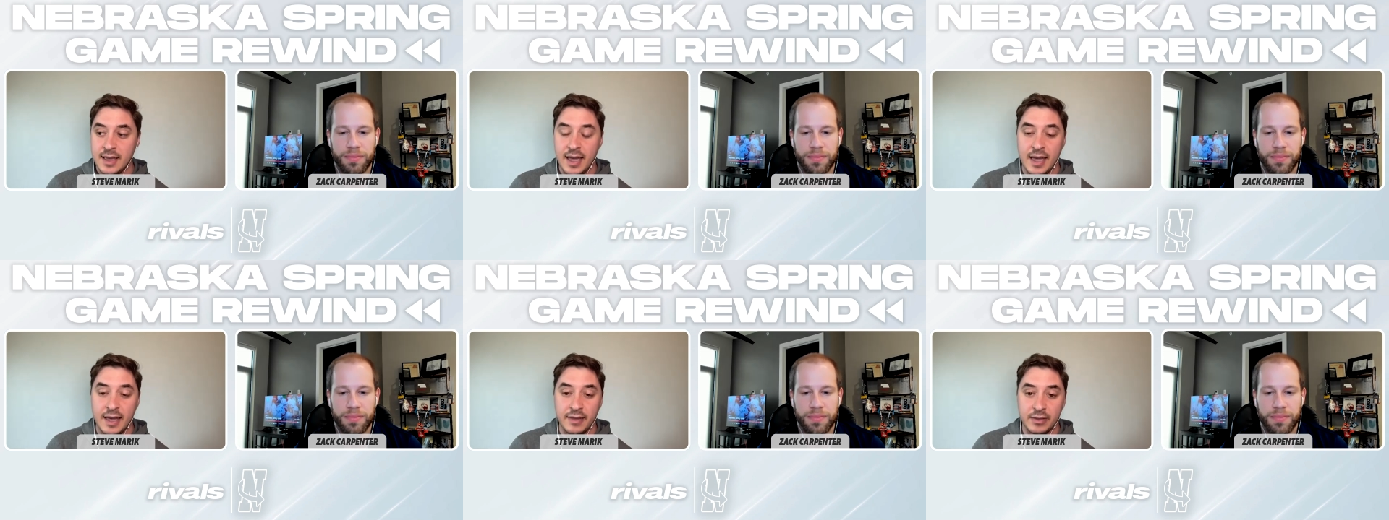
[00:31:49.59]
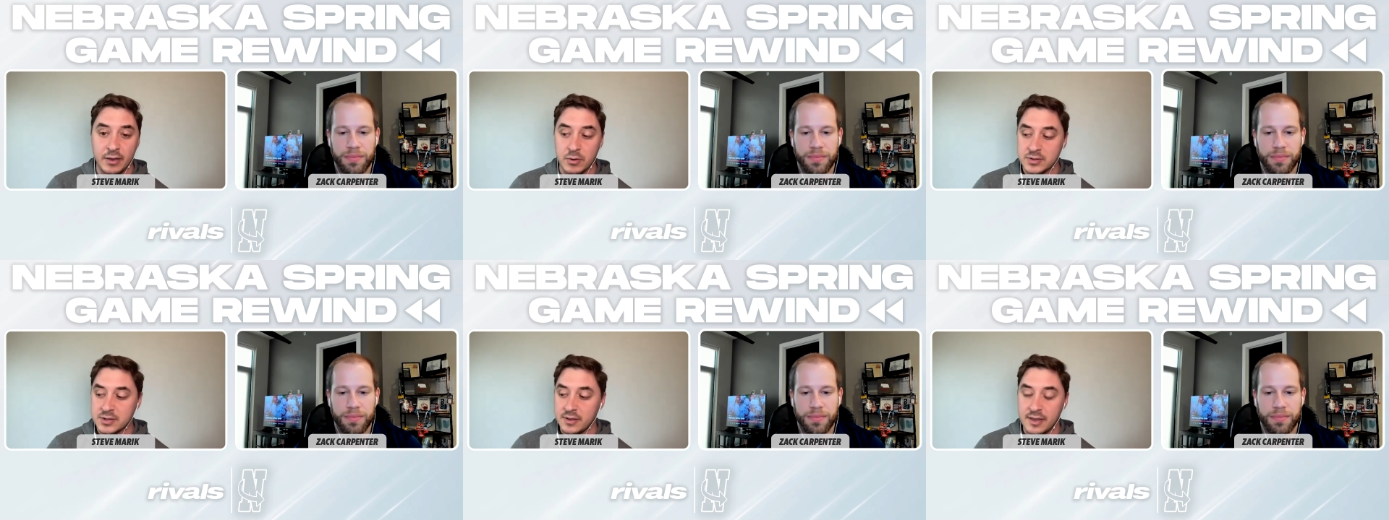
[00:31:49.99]
Speaker 1: And
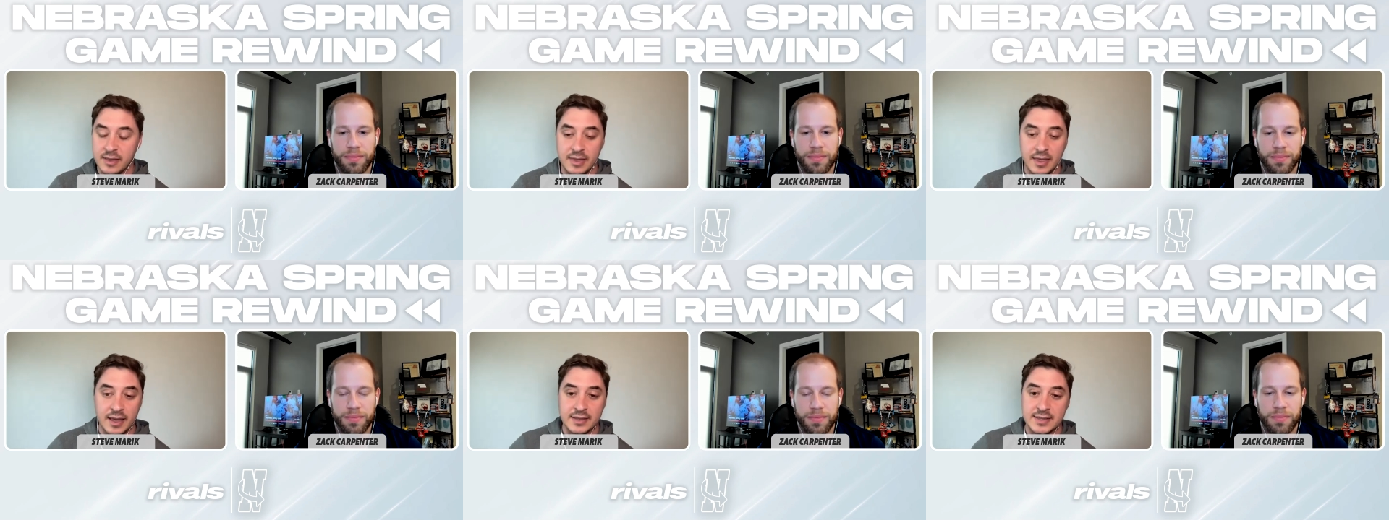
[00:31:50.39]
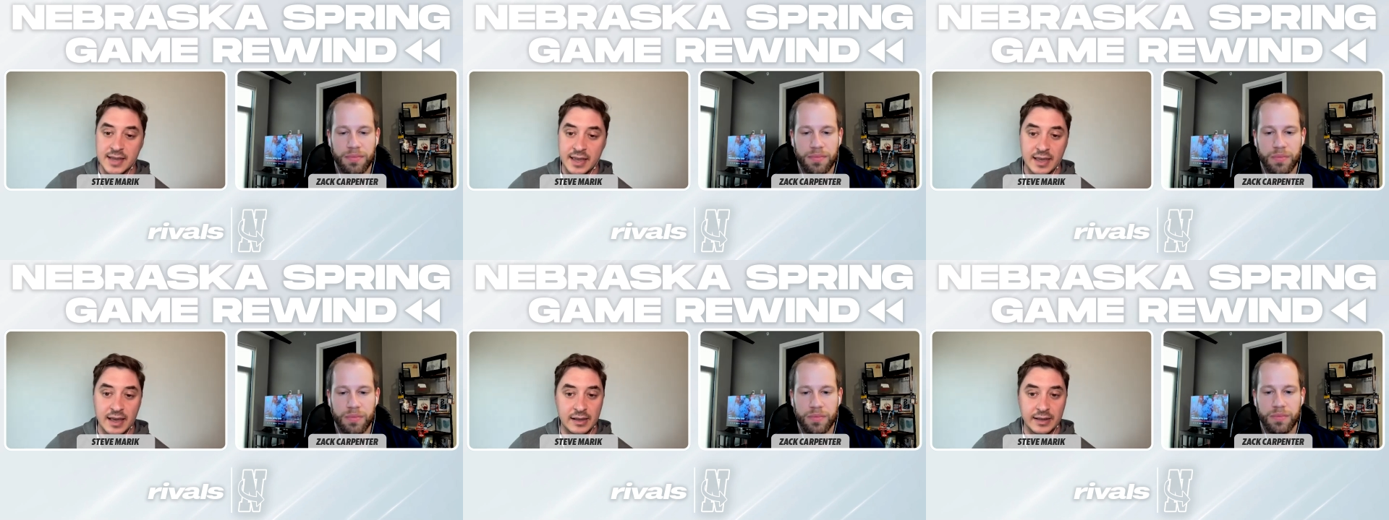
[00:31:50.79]
those are the things
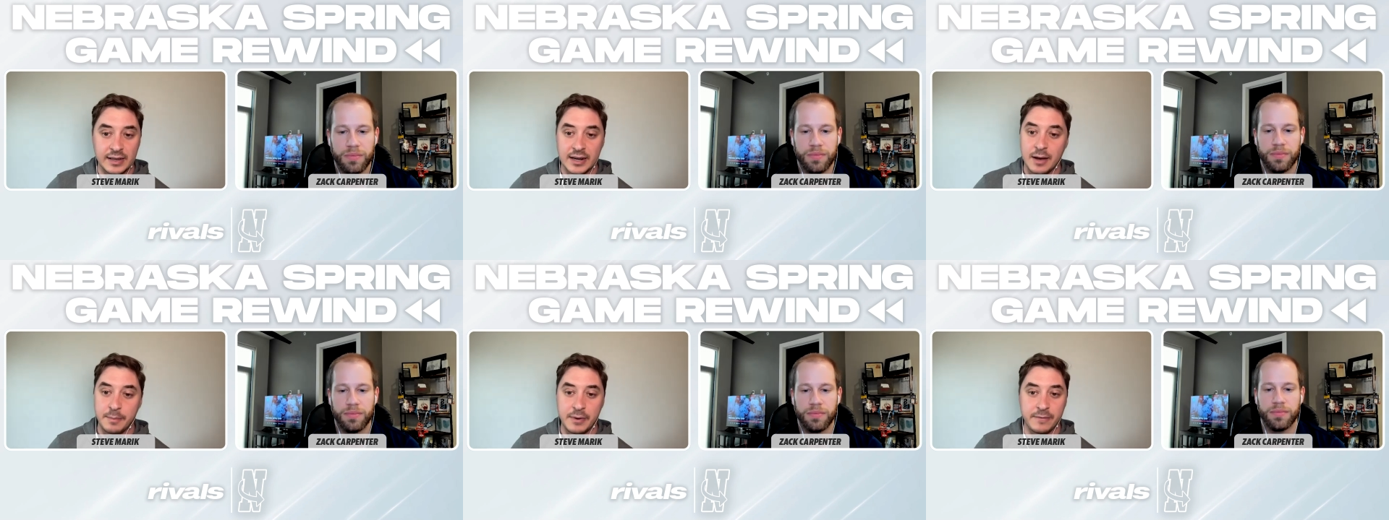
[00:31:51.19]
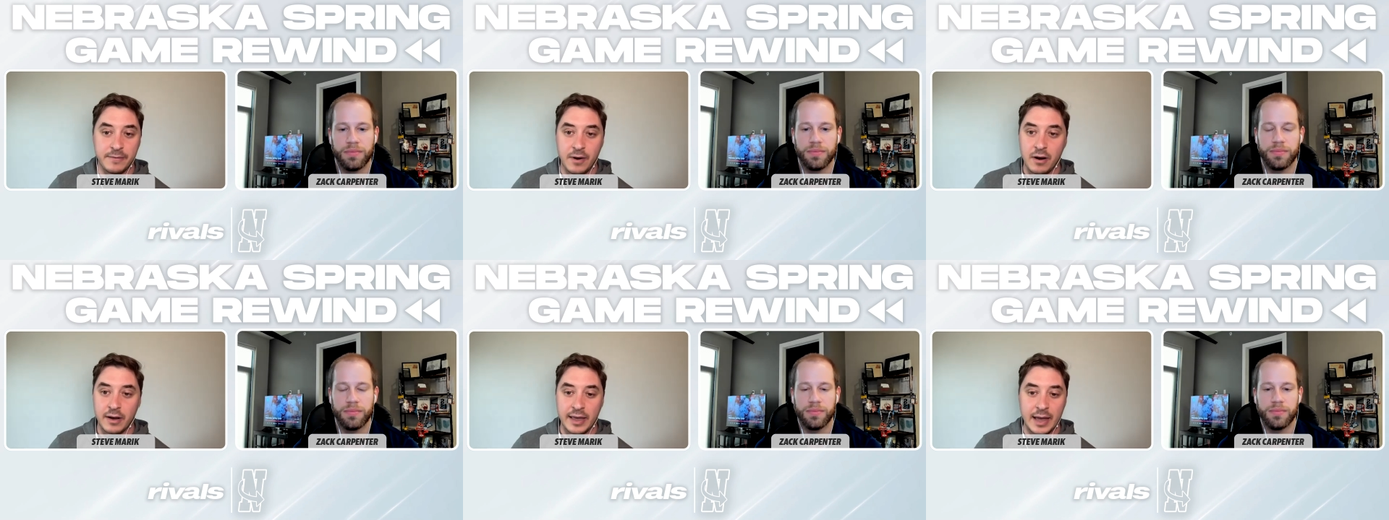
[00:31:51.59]
that you clean up in
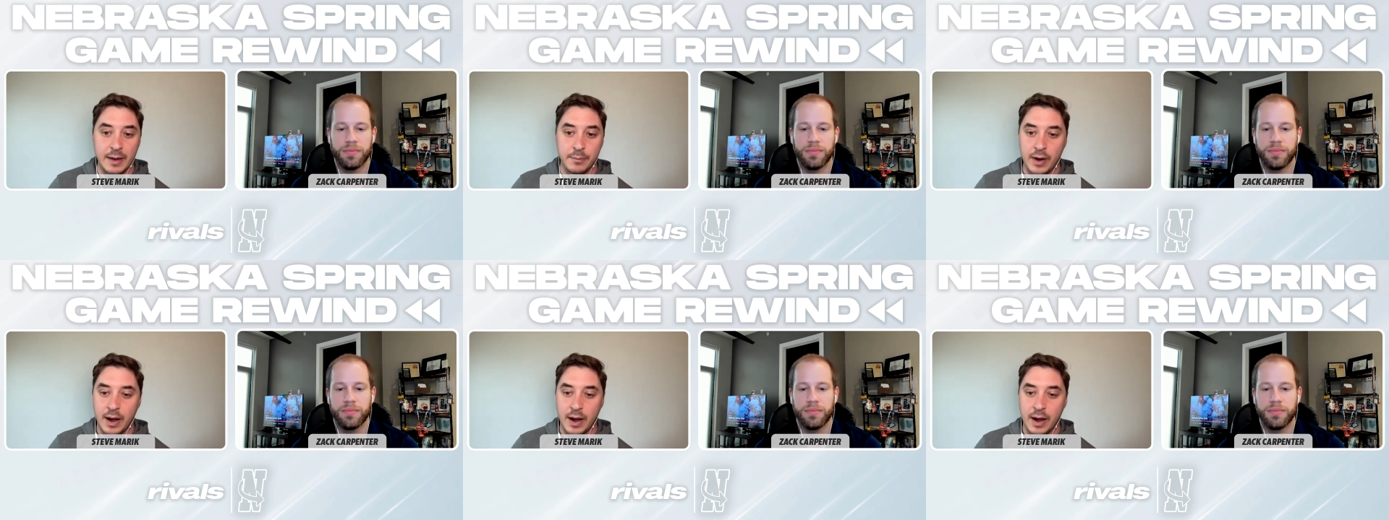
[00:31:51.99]
fall camp.